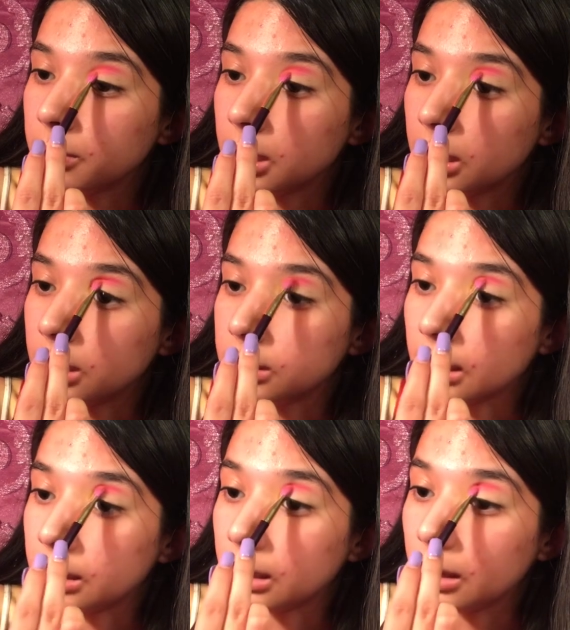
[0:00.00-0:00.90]
because
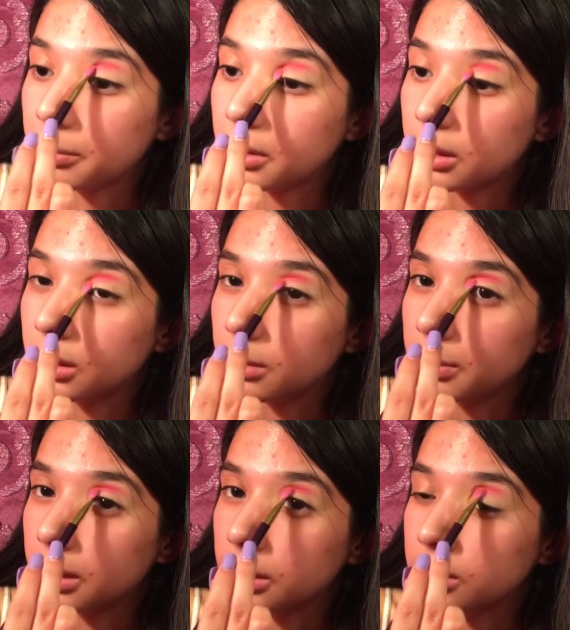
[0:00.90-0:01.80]
I think I put a little
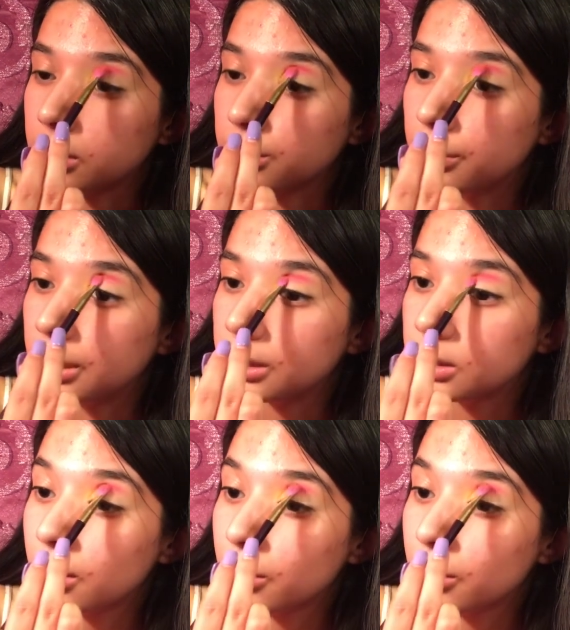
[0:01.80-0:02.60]
bit too much